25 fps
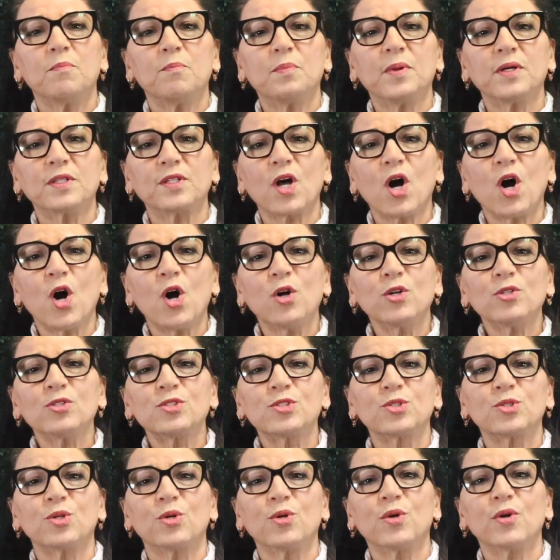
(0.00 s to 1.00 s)
but
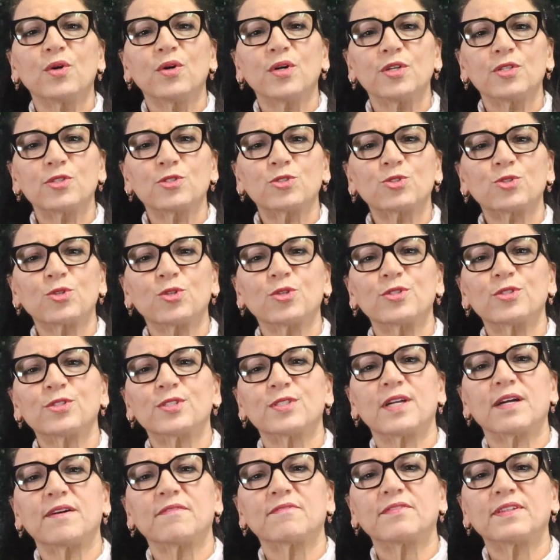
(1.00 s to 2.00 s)
also a
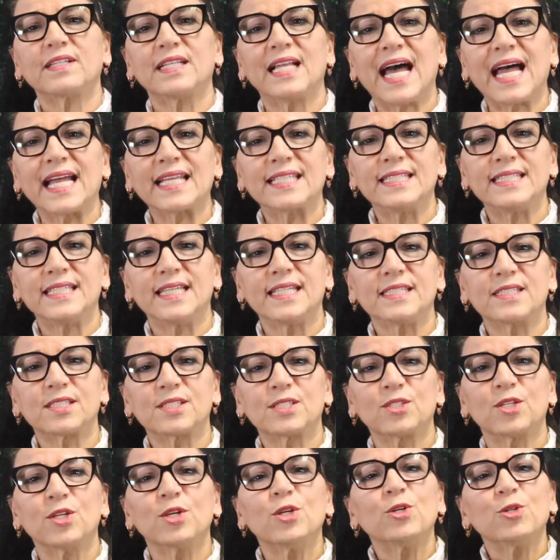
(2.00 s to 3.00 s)
source of
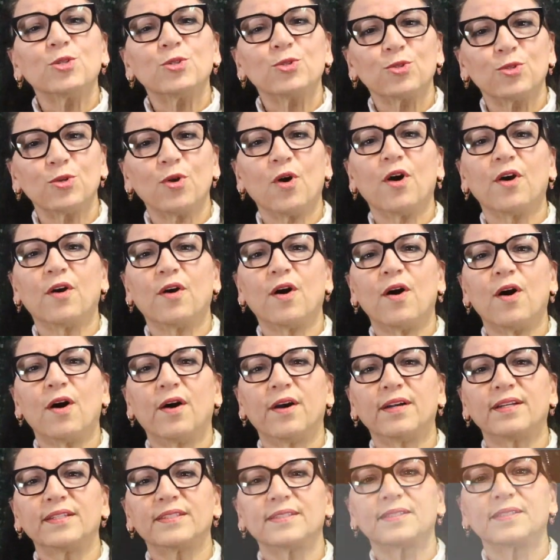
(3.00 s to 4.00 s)
gladness to our
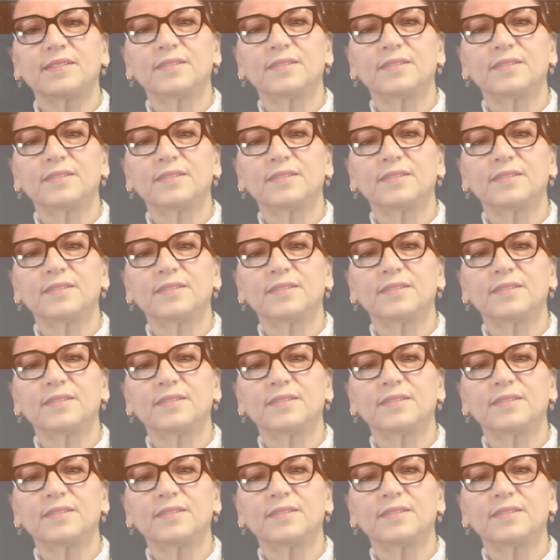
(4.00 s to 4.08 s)
heart?